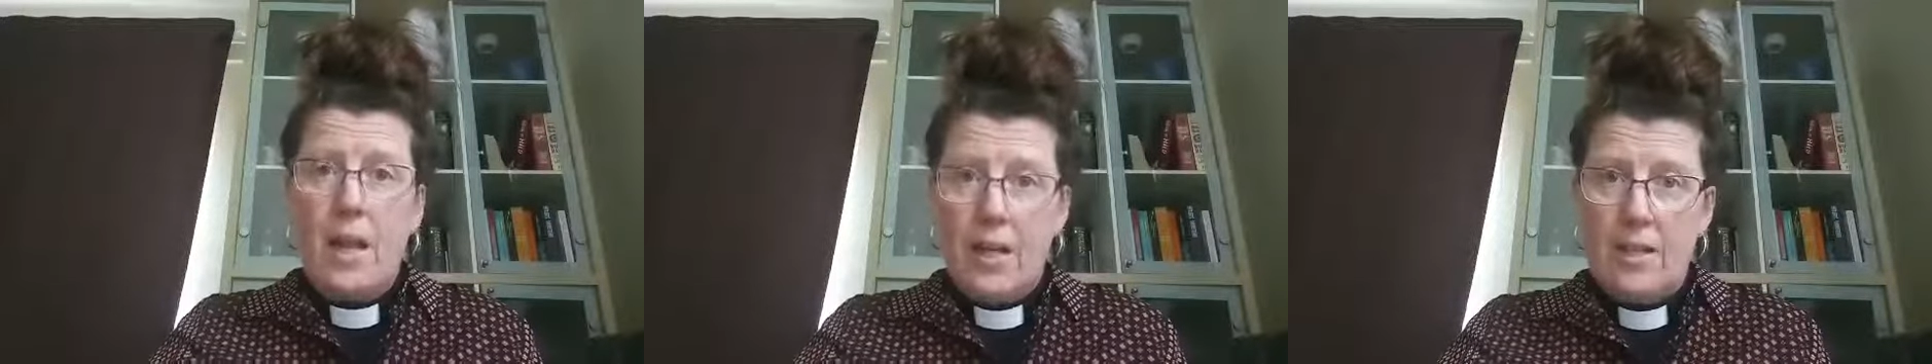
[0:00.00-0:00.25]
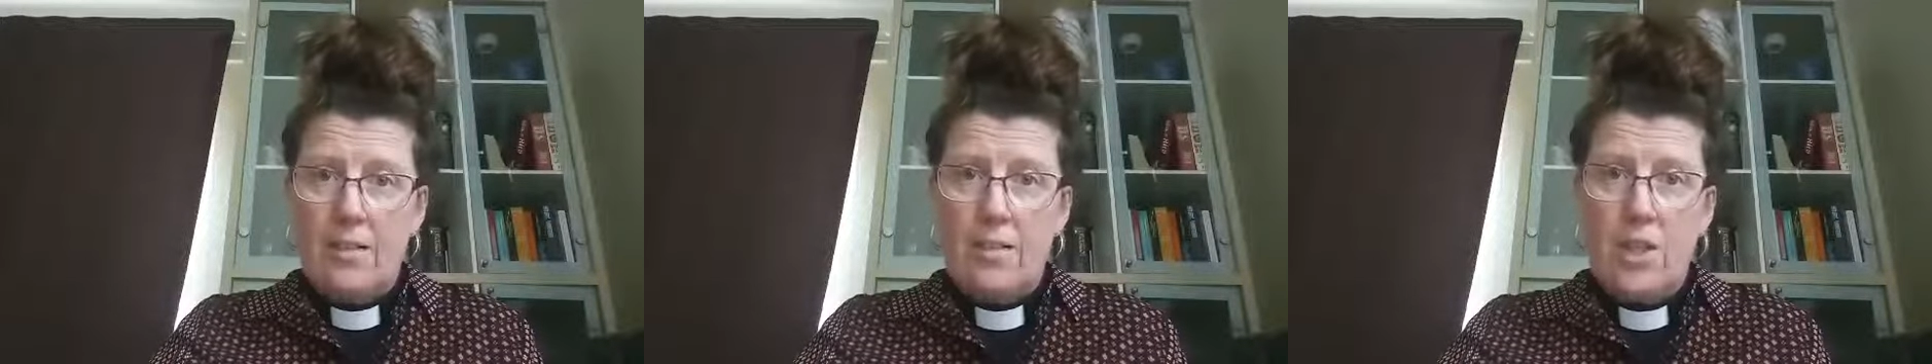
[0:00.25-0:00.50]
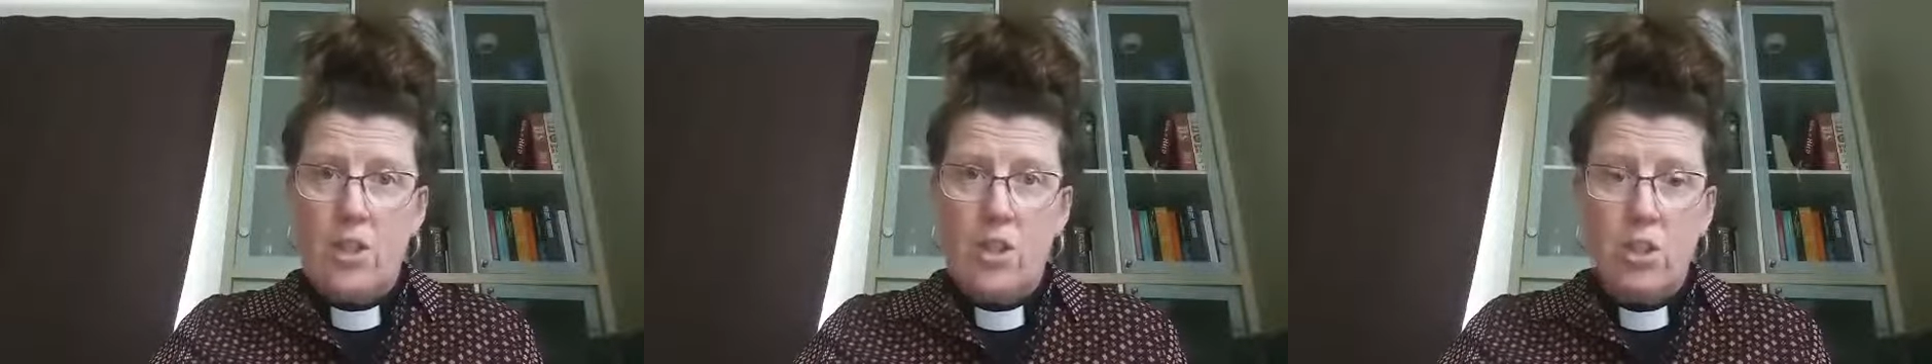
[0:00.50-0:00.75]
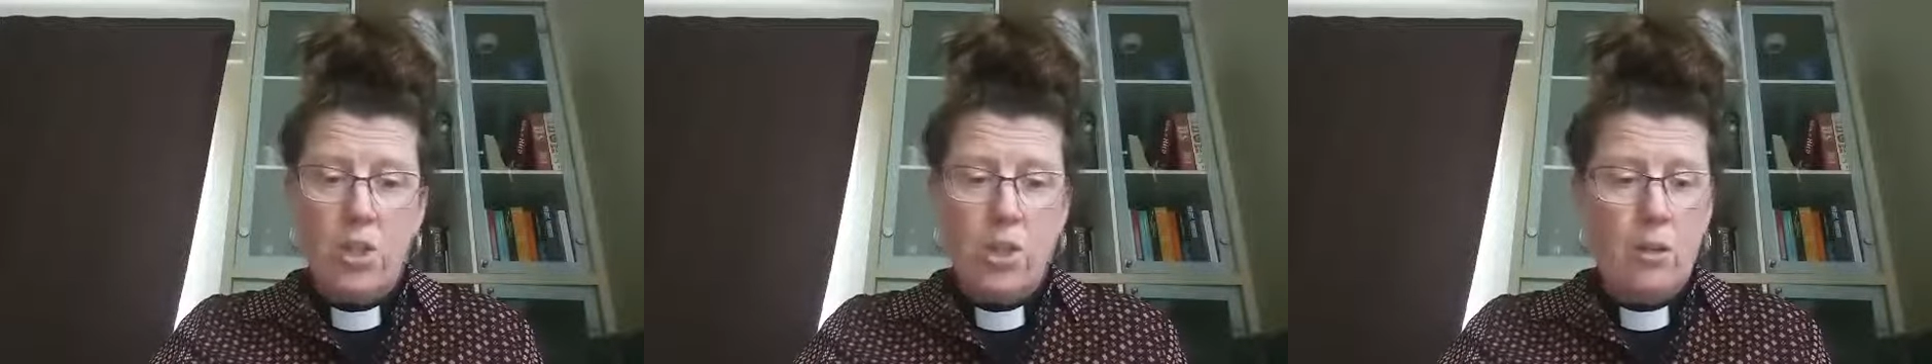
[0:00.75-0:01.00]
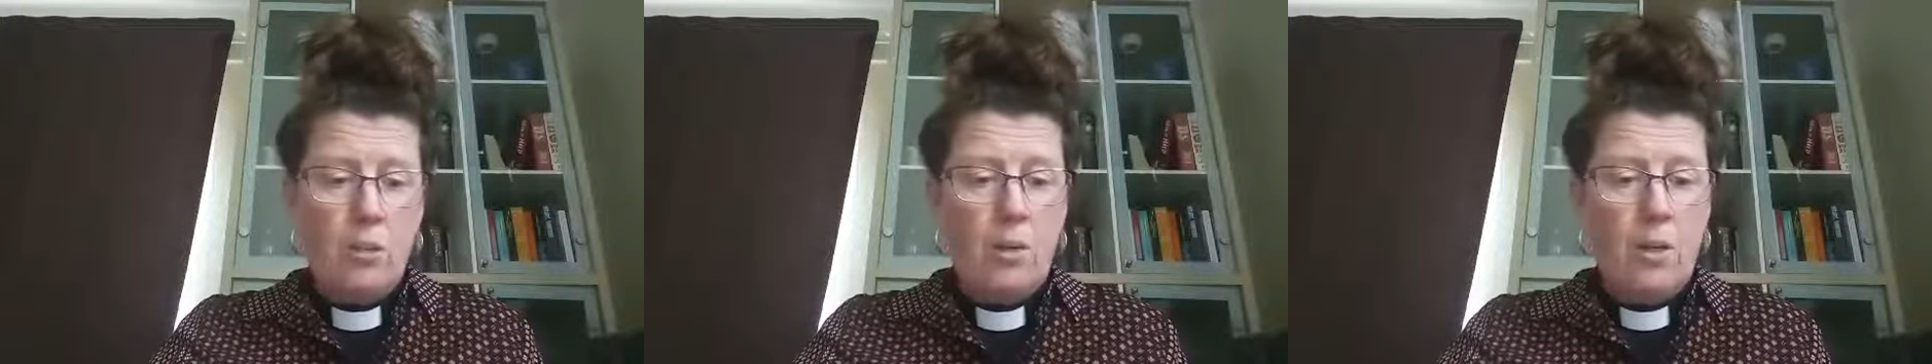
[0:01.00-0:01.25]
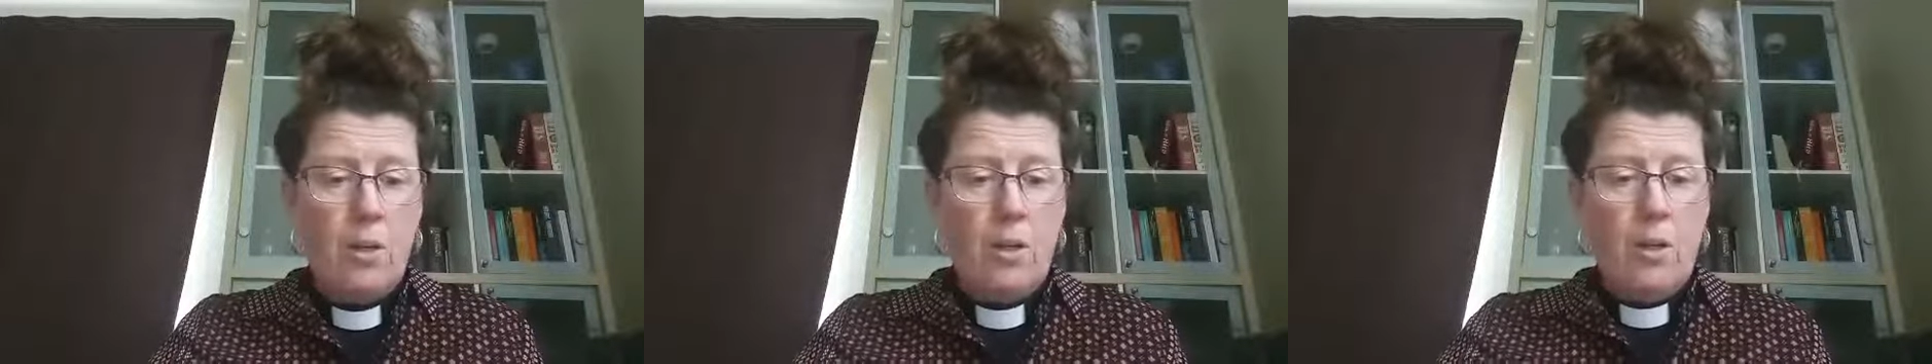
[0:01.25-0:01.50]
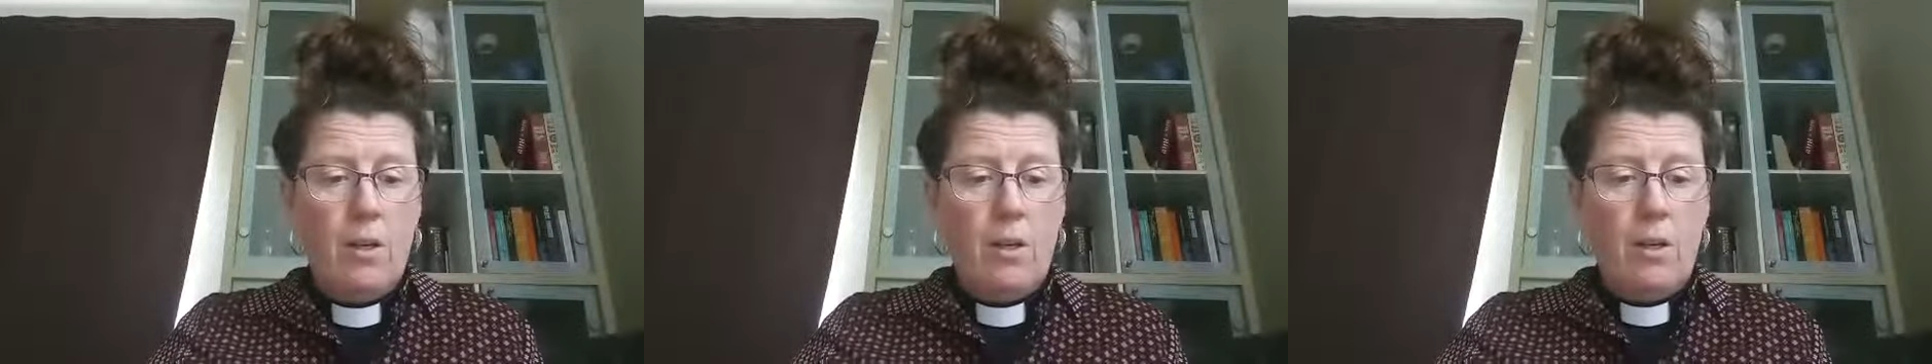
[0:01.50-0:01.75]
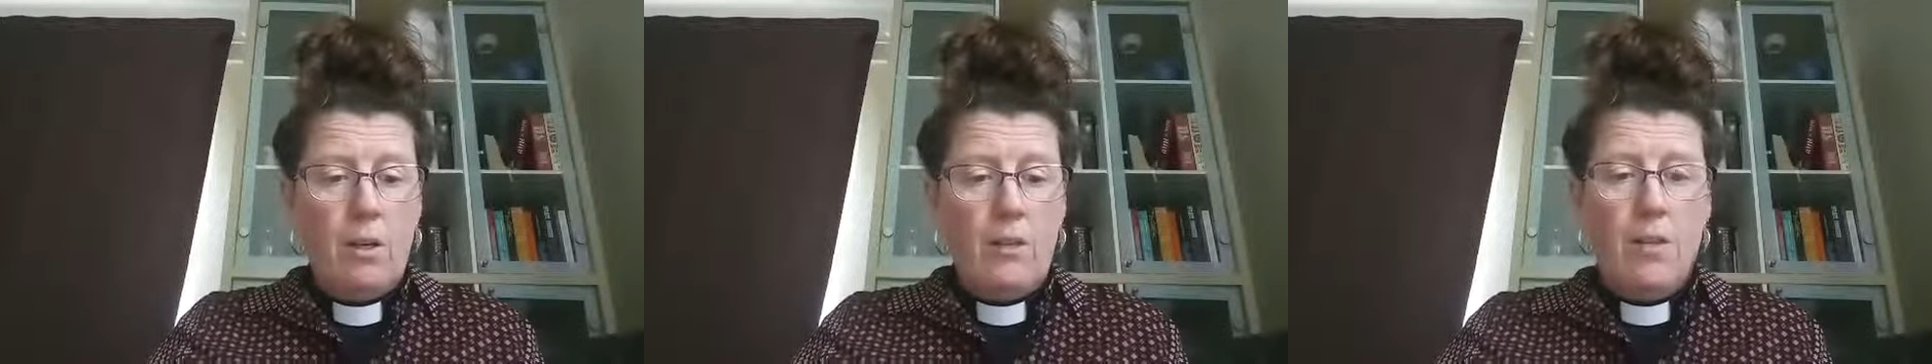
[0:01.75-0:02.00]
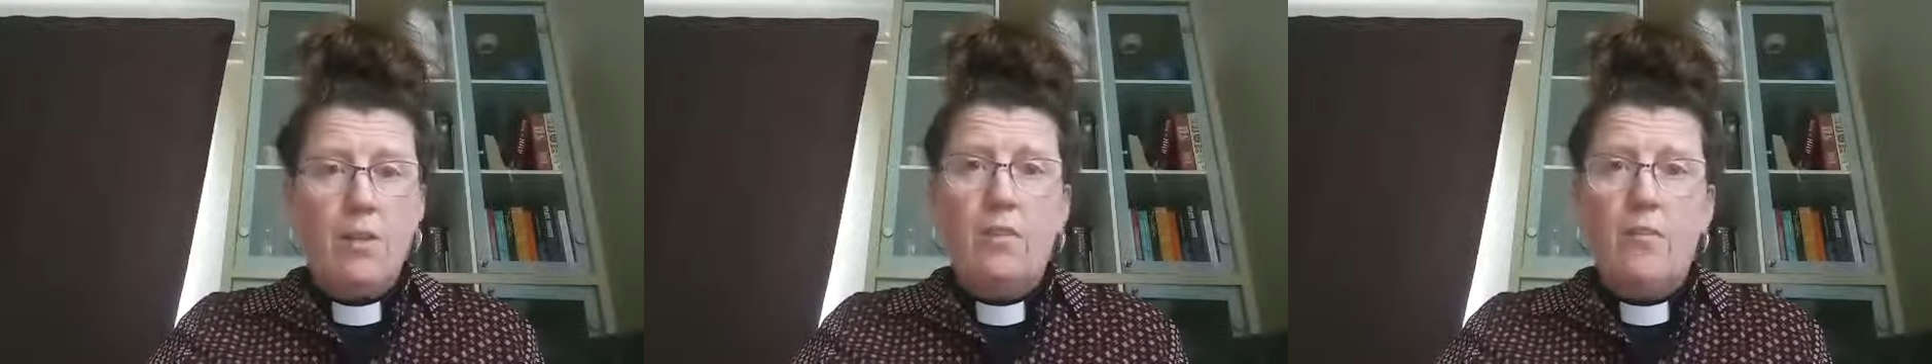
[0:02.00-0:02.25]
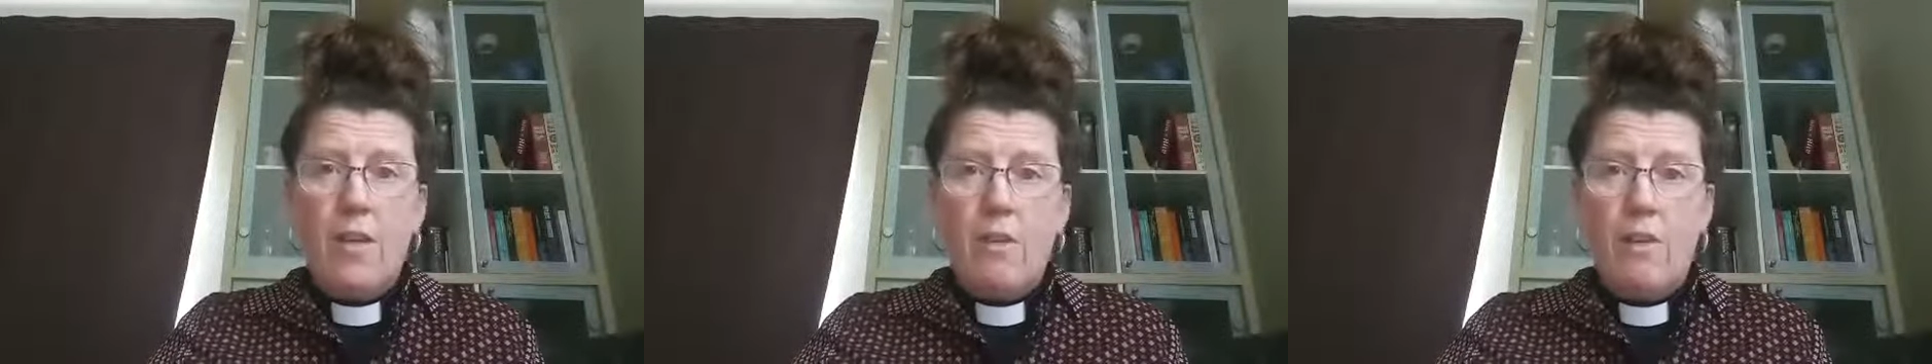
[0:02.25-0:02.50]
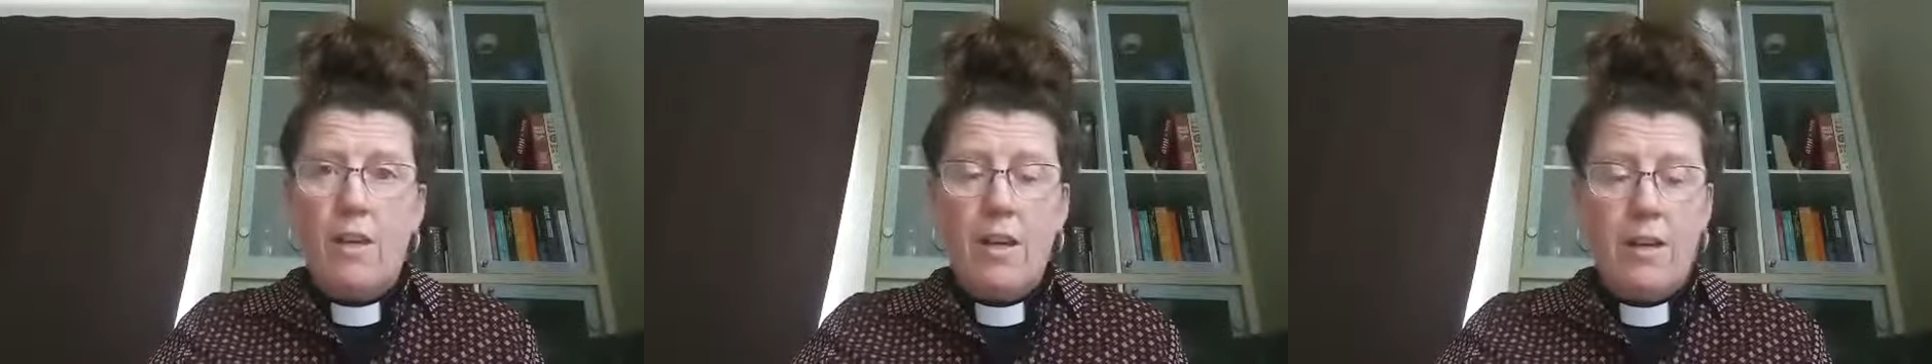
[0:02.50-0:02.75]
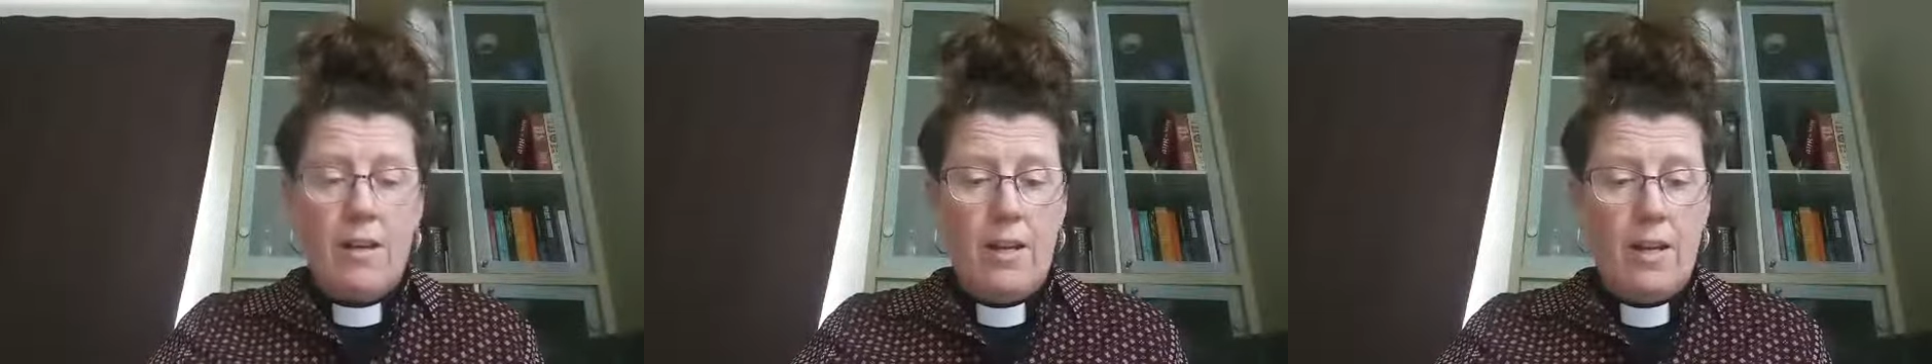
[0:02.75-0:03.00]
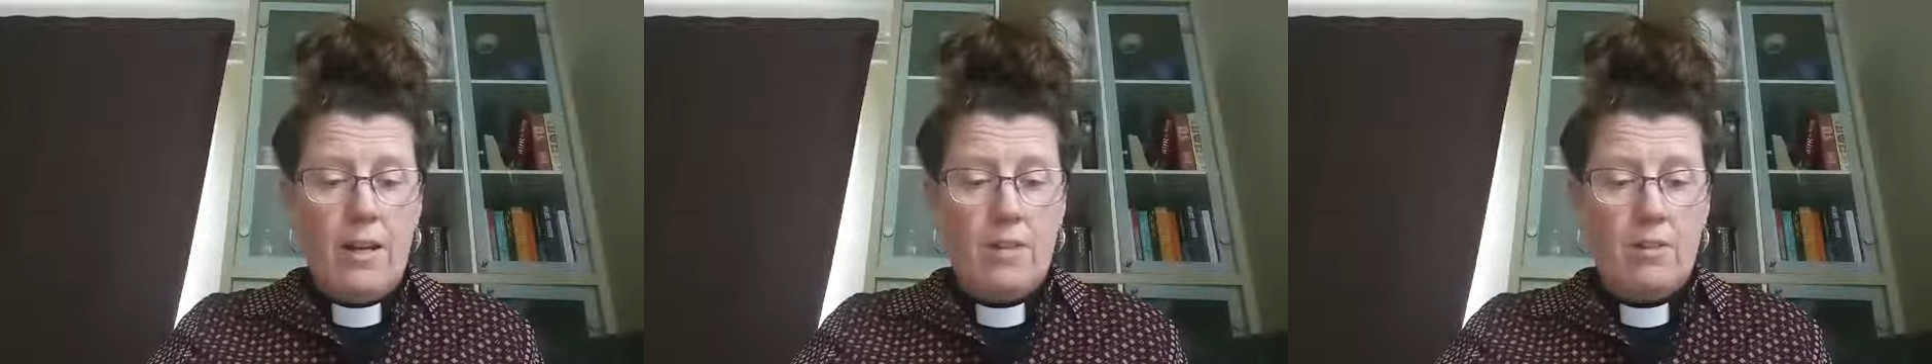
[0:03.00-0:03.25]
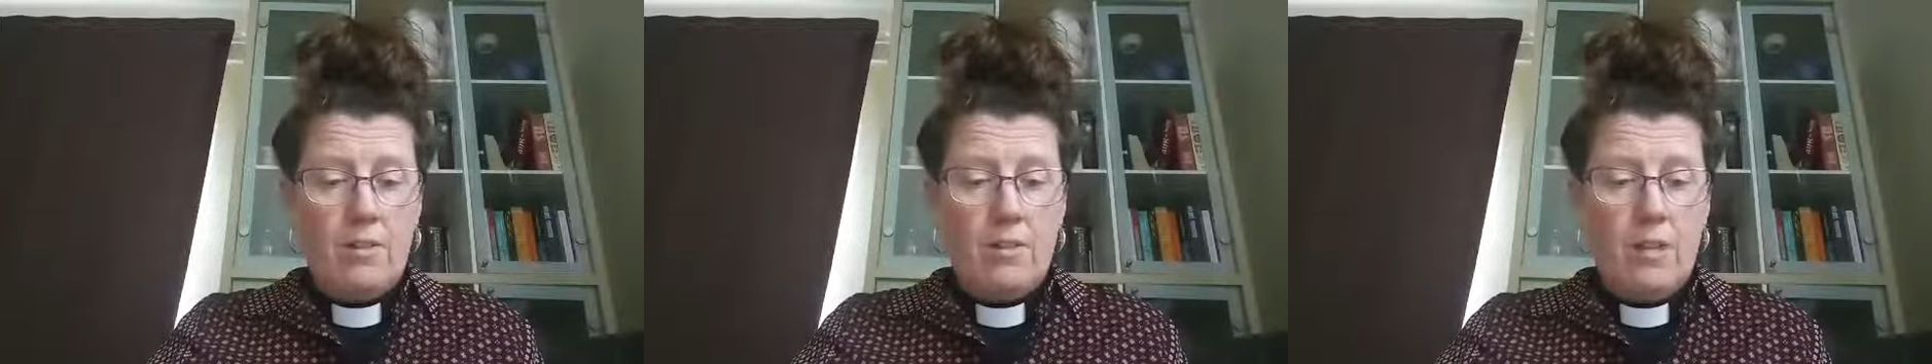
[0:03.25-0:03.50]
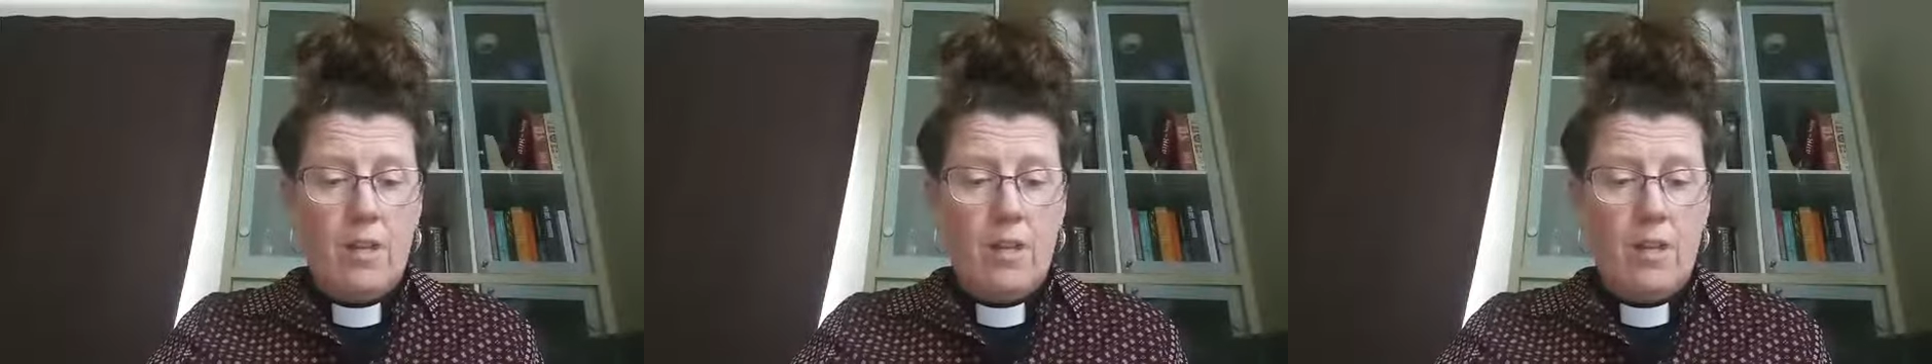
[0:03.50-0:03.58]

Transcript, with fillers: I say to you, this very night,